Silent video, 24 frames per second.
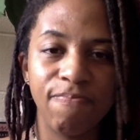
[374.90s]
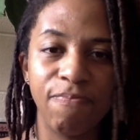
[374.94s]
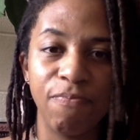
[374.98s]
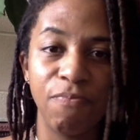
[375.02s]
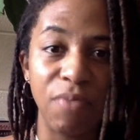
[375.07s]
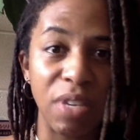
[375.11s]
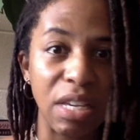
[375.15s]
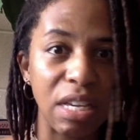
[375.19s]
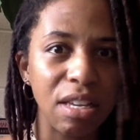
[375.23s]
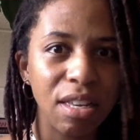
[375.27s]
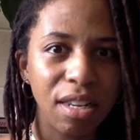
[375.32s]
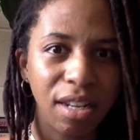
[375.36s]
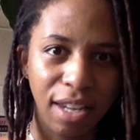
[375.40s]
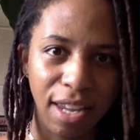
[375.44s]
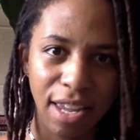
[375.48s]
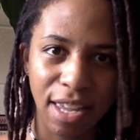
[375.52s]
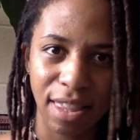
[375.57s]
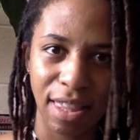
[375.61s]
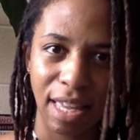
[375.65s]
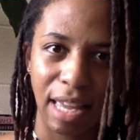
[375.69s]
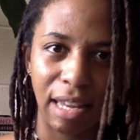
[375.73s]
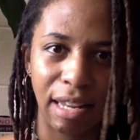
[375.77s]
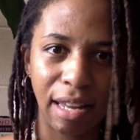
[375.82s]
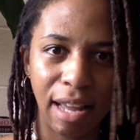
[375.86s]
feeling
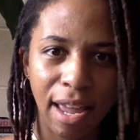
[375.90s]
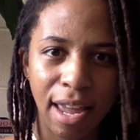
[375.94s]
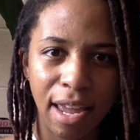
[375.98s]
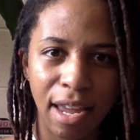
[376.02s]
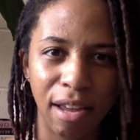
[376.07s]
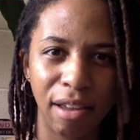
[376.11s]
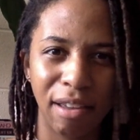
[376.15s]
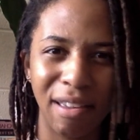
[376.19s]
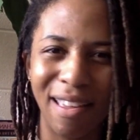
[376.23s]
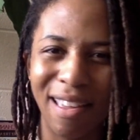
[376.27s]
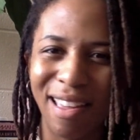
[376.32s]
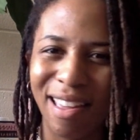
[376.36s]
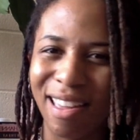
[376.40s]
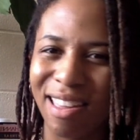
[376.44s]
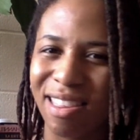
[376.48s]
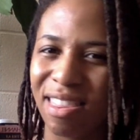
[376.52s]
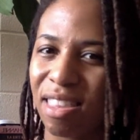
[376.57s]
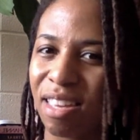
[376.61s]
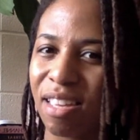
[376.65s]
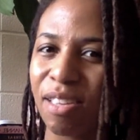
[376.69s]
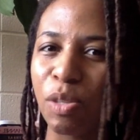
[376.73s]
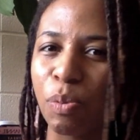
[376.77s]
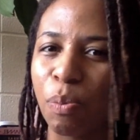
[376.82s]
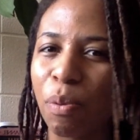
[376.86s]
that like
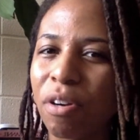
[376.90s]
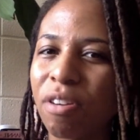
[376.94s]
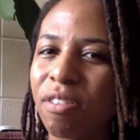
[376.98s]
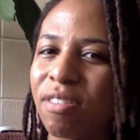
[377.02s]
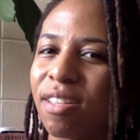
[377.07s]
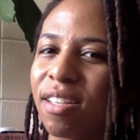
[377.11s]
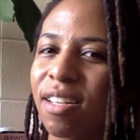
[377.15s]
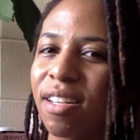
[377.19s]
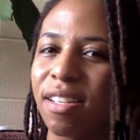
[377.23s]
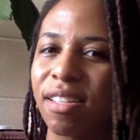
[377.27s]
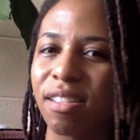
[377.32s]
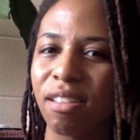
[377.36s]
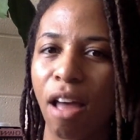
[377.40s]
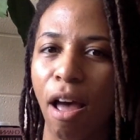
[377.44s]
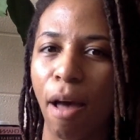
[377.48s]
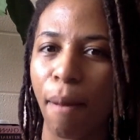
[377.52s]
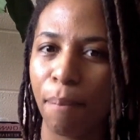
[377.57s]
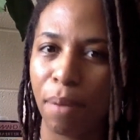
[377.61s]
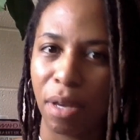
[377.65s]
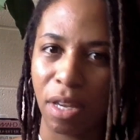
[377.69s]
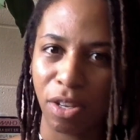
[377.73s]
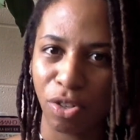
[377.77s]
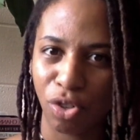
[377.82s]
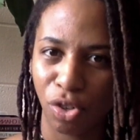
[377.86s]
this person is not
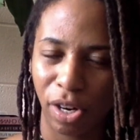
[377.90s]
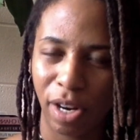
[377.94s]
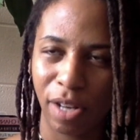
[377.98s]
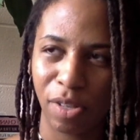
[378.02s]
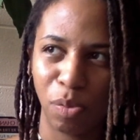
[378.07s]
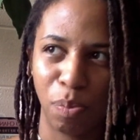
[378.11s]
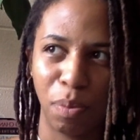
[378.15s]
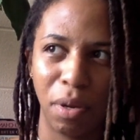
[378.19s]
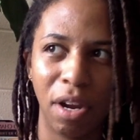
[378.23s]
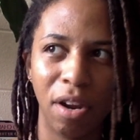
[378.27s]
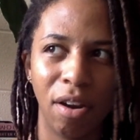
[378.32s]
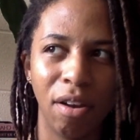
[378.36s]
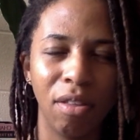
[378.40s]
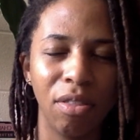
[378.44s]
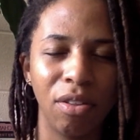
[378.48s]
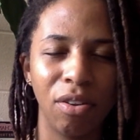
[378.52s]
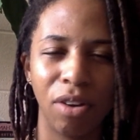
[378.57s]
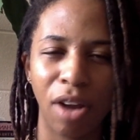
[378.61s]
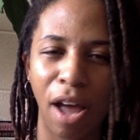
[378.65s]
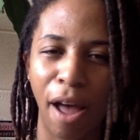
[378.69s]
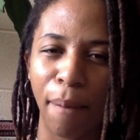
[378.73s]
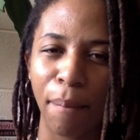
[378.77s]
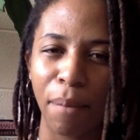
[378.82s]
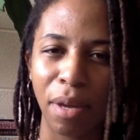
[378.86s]
being transparent. They're
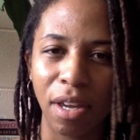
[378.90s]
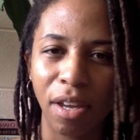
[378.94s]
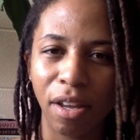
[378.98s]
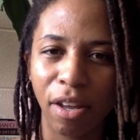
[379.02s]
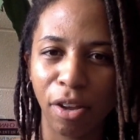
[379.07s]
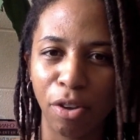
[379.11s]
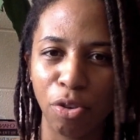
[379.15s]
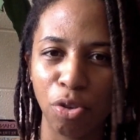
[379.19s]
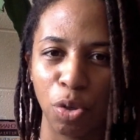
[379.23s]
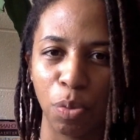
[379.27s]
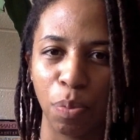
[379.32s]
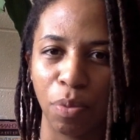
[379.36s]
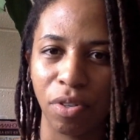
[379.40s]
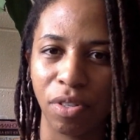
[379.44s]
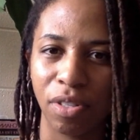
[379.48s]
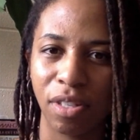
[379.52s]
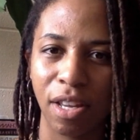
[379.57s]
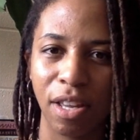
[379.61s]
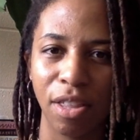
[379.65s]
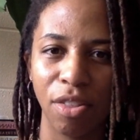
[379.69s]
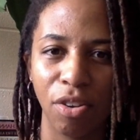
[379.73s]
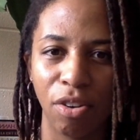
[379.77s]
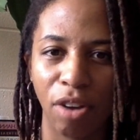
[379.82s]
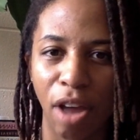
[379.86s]
not being
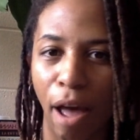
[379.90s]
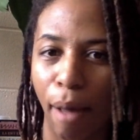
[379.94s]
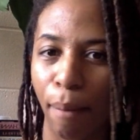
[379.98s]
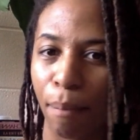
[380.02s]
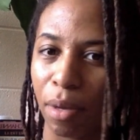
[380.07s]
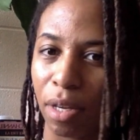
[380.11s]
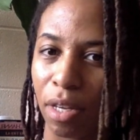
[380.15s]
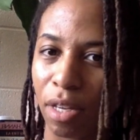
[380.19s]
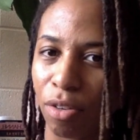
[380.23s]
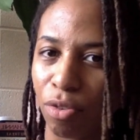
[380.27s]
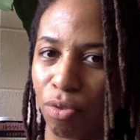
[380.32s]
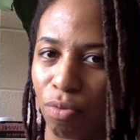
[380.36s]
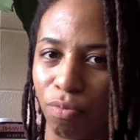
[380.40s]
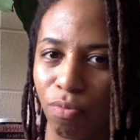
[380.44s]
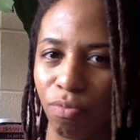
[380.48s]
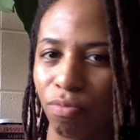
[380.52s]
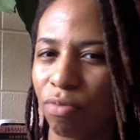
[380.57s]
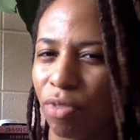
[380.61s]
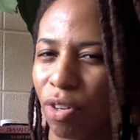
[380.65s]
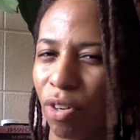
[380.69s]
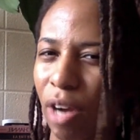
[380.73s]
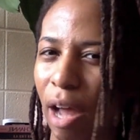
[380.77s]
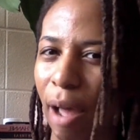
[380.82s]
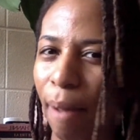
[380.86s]
100%. They're
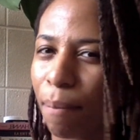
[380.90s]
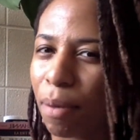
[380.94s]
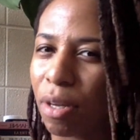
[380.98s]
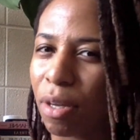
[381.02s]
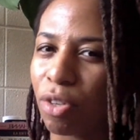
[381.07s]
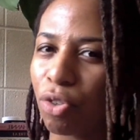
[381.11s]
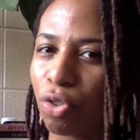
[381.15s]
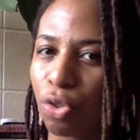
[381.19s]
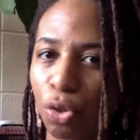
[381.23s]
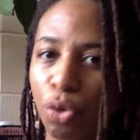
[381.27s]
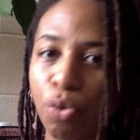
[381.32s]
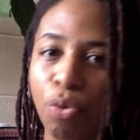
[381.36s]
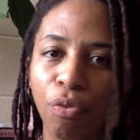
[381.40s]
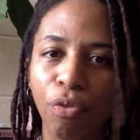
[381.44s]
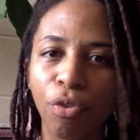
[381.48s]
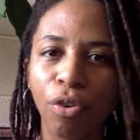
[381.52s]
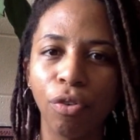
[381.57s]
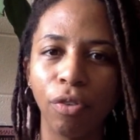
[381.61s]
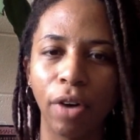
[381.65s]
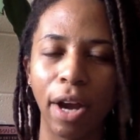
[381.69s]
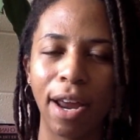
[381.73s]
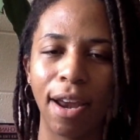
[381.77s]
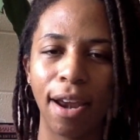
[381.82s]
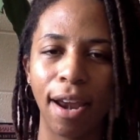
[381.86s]
not being truthful
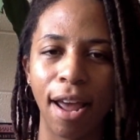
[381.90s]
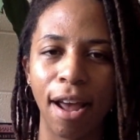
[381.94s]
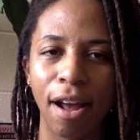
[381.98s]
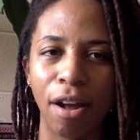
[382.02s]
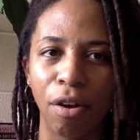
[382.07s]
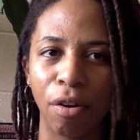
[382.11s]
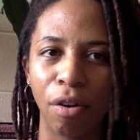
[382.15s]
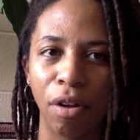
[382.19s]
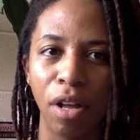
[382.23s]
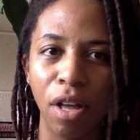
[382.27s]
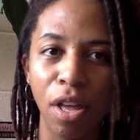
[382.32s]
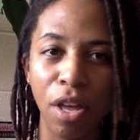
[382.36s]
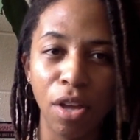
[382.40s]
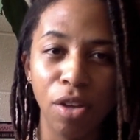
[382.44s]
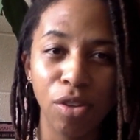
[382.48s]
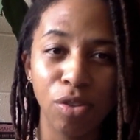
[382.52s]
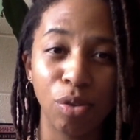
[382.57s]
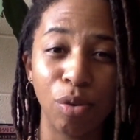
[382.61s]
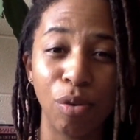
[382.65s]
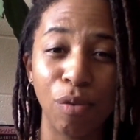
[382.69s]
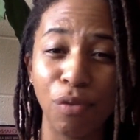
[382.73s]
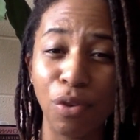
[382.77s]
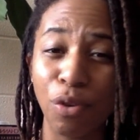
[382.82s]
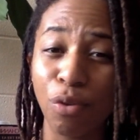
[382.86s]
right now. So
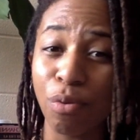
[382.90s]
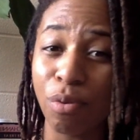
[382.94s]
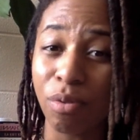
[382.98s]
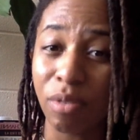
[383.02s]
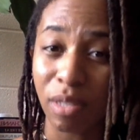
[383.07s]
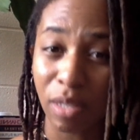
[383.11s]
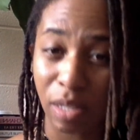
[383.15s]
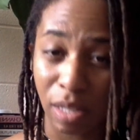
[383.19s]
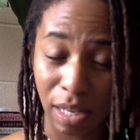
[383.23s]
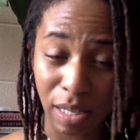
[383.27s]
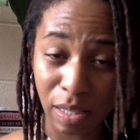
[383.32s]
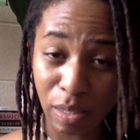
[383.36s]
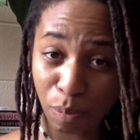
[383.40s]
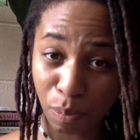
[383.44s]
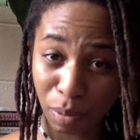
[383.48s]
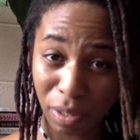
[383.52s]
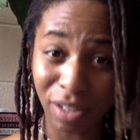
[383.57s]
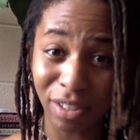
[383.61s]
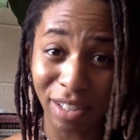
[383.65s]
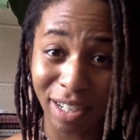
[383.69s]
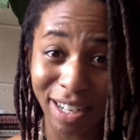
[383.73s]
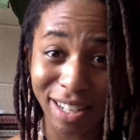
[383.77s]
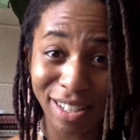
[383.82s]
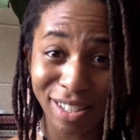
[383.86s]
if you
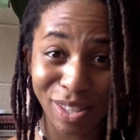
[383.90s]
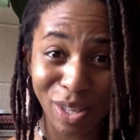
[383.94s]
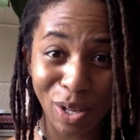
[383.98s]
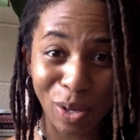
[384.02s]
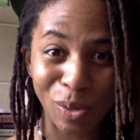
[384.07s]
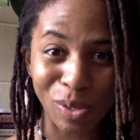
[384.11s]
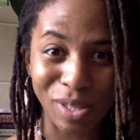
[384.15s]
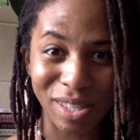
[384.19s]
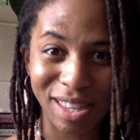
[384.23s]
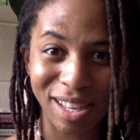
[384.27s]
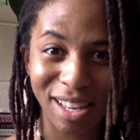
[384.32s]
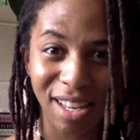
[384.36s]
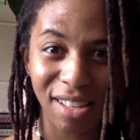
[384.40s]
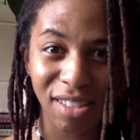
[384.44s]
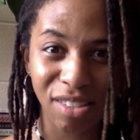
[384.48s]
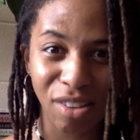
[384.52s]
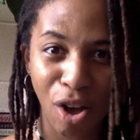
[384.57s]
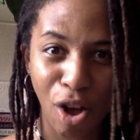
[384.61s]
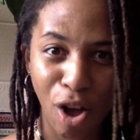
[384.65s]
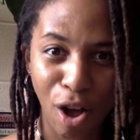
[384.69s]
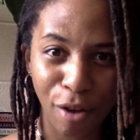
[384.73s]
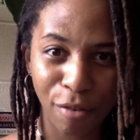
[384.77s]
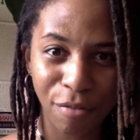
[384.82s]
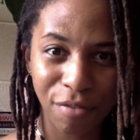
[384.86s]
experience those things
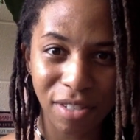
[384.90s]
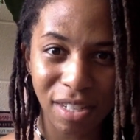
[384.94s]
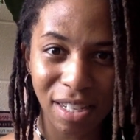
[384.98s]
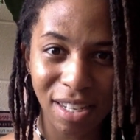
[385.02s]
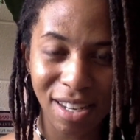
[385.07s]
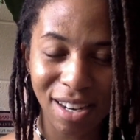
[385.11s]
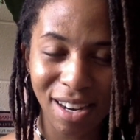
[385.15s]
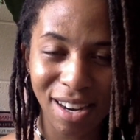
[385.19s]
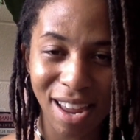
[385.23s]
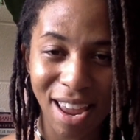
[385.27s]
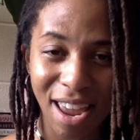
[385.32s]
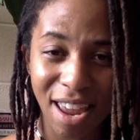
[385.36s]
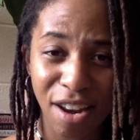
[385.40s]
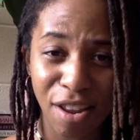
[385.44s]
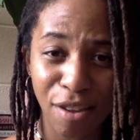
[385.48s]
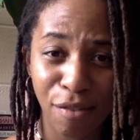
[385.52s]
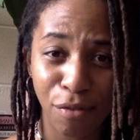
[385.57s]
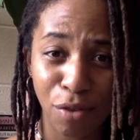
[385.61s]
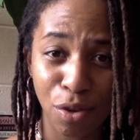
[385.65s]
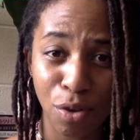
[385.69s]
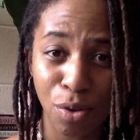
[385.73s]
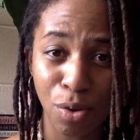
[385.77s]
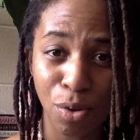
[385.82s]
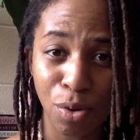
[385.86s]
often, and if
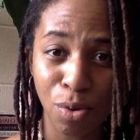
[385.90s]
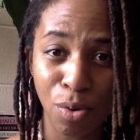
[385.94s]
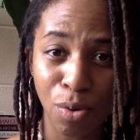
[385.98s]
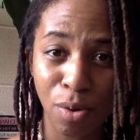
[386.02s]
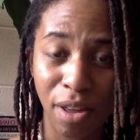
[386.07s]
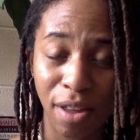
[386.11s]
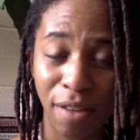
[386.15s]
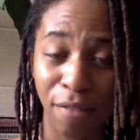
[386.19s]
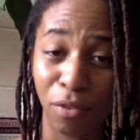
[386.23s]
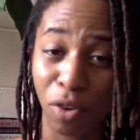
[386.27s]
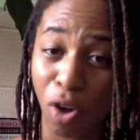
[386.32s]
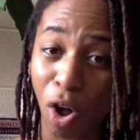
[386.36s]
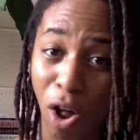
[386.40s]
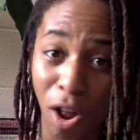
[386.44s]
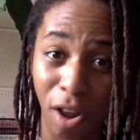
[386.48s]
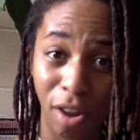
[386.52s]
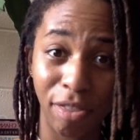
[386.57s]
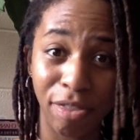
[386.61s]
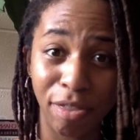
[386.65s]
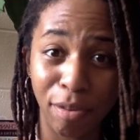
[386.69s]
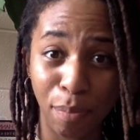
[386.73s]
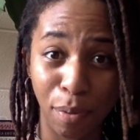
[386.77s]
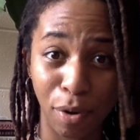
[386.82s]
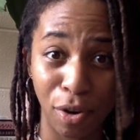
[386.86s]
you have called
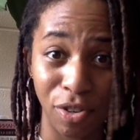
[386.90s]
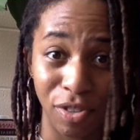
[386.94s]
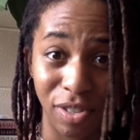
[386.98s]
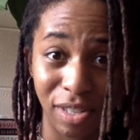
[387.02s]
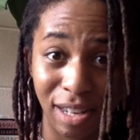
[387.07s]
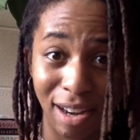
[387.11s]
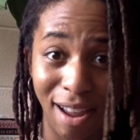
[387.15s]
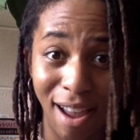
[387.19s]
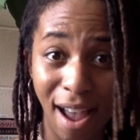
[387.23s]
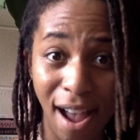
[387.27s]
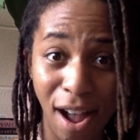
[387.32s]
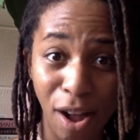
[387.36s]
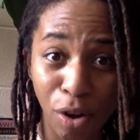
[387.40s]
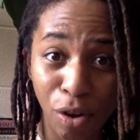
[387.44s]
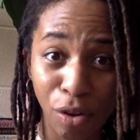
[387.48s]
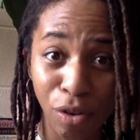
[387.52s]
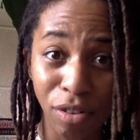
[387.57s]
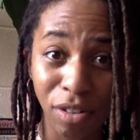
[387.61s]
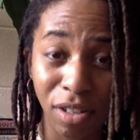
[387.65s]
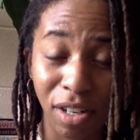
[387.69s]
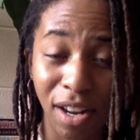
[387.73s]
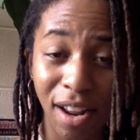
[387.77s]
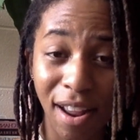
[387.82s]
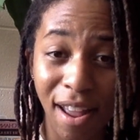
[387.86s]
the person out,